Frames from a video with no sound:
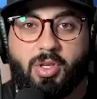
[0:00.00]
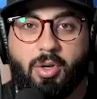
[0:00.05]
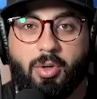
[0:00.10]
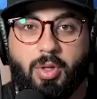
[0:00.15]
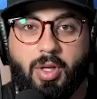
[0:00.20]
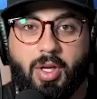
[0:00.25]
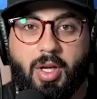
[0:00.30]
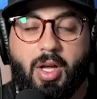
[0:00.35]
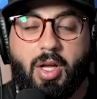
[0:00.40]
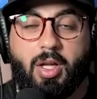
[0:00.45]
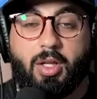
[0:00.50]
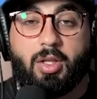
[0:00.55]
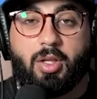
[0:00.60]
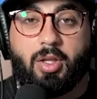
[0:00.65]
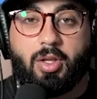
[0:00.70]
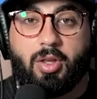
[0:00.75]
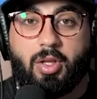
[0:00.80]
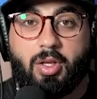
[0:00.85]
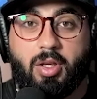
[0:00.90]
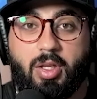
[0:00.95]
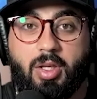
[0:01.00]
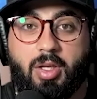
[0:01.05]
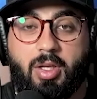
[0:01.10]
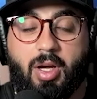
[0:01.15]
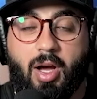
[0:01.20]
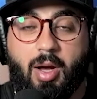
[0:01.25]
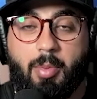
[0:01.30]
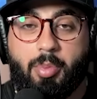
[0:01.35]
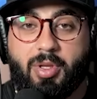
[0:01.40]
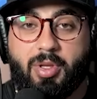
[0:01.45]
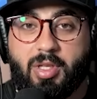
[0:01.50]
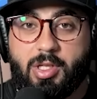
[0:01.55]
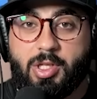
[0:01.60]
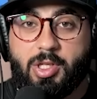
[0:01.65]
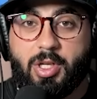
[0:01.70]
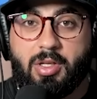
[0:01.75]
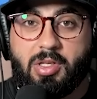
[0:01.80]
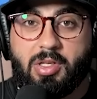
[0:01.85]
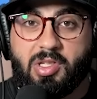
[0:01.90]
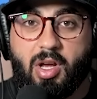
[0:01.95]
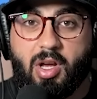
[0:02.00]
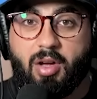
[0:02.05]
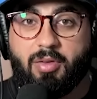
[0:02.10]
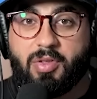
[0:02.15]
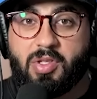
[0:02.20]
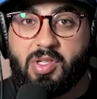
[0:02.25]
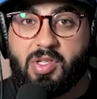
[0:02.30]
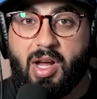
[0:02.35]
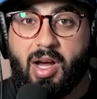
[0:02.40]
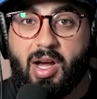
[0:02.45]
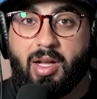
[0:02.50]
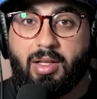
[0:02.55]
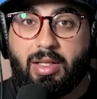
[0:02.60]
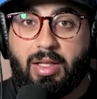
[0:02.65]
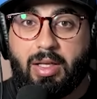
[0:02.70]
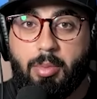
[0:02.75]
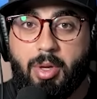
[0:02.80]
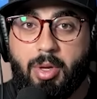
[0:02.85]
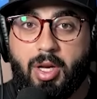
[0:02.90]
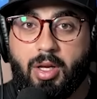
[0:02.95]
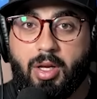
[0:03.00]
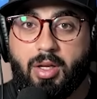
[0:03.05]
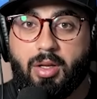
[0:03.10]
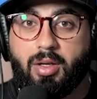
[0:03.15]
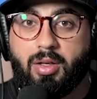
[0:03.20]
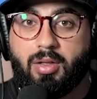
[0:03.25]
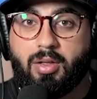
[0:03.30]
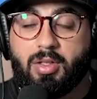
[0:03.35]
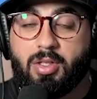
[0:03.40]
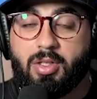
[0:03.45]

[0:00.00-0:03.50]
So the competition itself is not limited